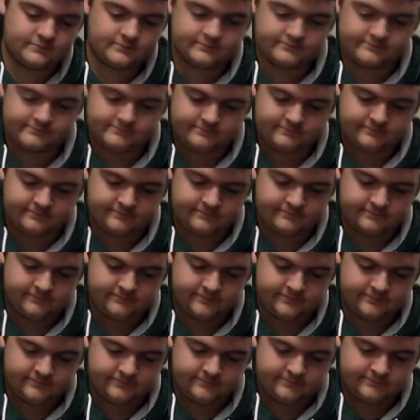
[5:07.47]

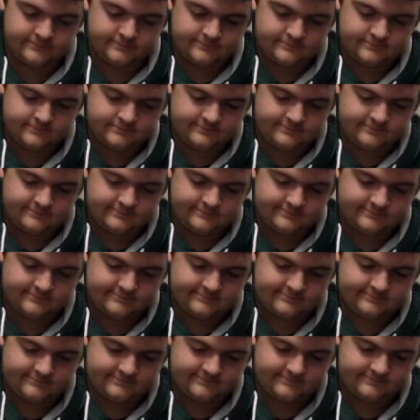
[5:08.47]

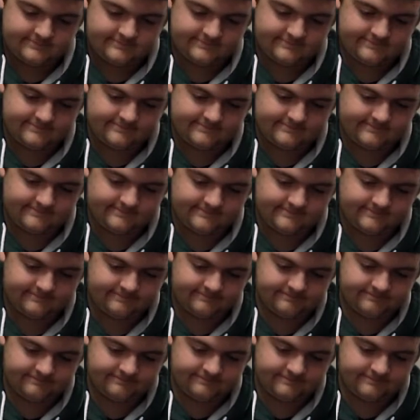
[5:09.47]

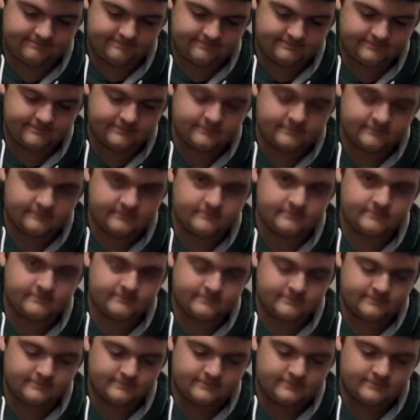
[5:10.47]

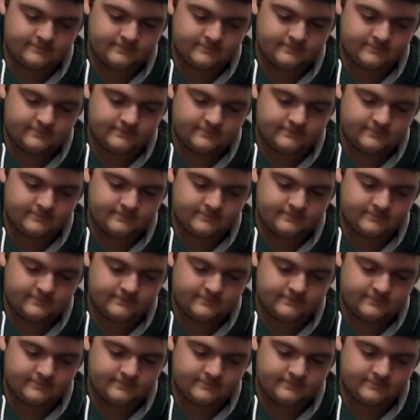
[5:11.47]
The person shown says nothing.